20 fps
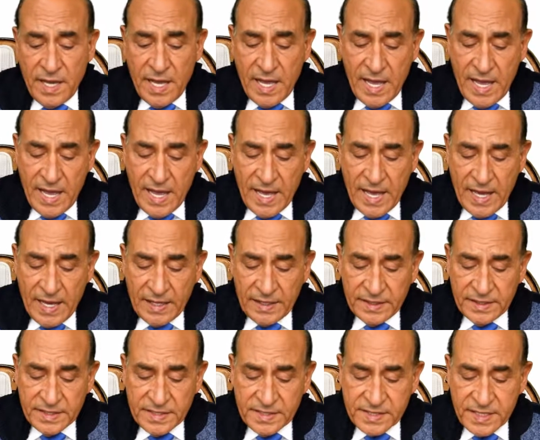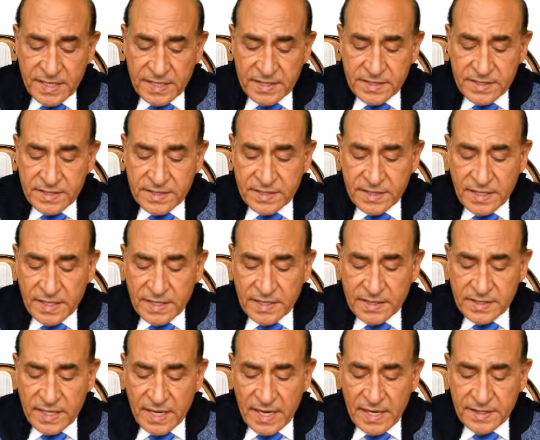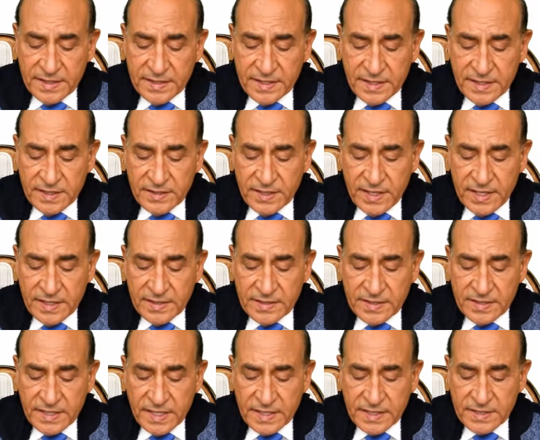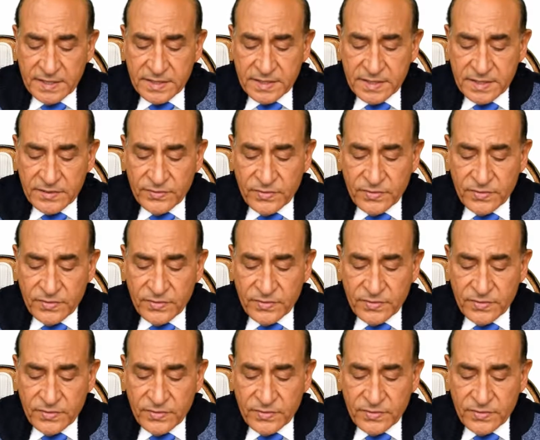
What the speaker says: And the 6 is IT grade 6